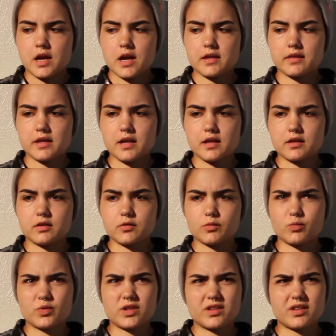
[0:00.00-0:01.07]
And
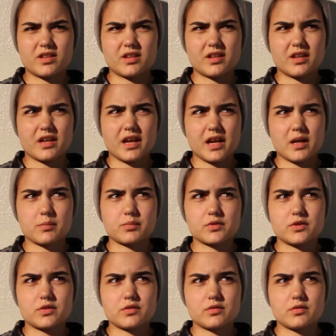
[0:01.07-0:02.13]
then when the
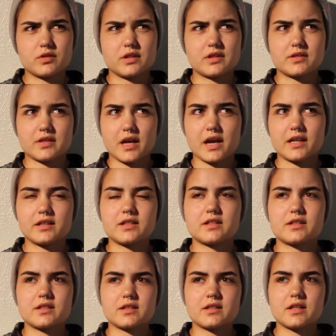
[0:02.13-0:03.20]
amplitude is
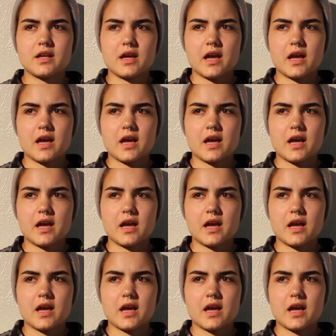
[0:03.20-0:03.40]
heightened